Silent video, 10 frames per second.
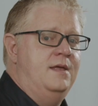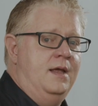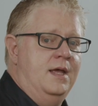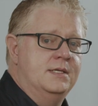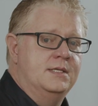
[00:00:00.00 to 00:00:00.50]

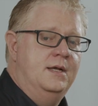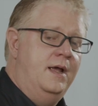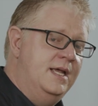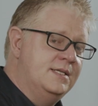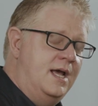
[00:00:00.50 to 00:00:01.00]
thing is
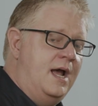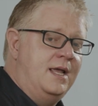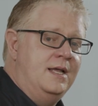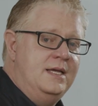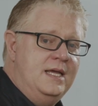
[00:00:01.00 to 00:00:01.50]
that I
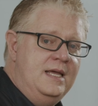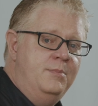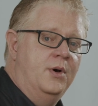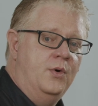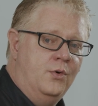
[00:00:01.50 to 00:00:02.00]
can
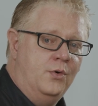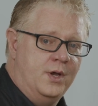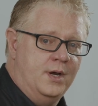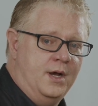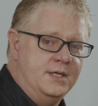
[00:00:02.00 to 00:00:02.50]
keep
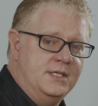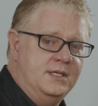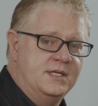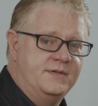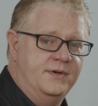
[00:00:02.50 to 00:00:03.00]

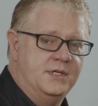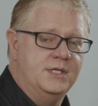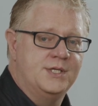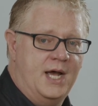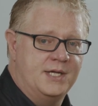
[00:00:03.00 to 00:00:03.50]
organizing this
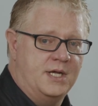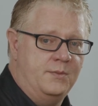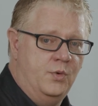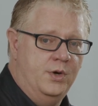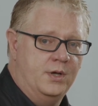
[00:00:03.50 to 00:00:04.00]
footage as
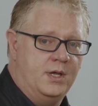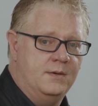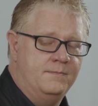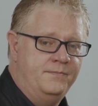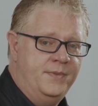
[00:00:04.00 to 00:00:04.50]
I'm
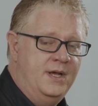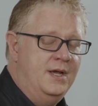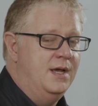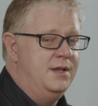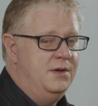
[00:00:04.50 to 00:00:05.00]
working.
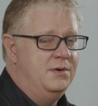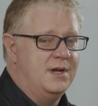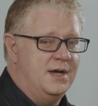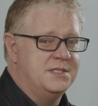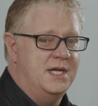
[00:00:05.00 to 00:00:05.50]
And the
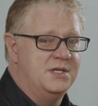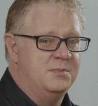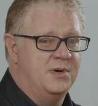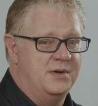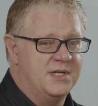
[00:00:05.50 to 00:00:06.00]

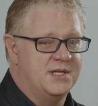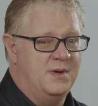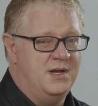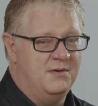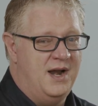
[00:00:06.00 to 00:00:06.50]
organization process
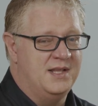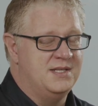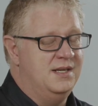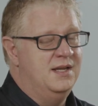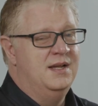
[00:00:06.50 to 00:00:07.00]
when you're
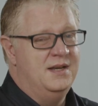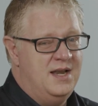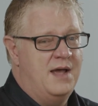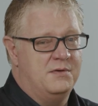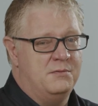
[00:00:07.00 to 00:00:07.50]
editing
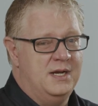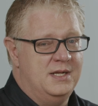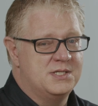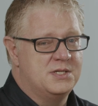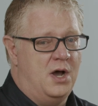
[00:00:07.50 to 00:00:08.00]
never
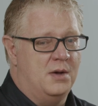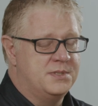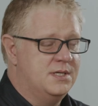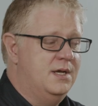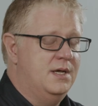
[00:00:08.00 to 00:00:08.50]
really
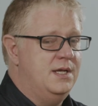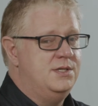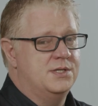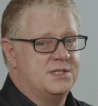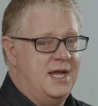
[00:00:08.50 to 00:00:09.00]
stops. It
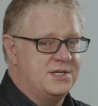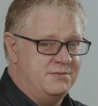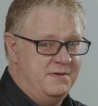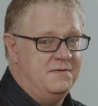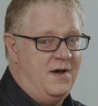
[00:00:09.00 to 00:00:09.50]
just gets
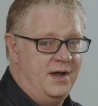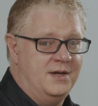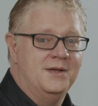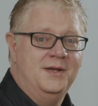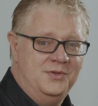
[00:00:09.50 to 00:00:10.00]

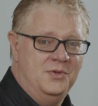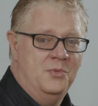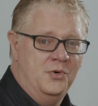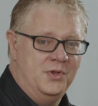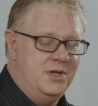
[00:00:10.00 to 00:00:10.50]
refined the
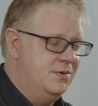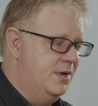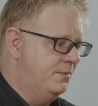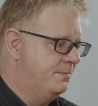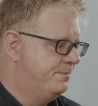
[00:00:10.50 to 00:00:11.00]
more that you
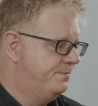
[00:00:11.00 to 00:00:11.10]
do.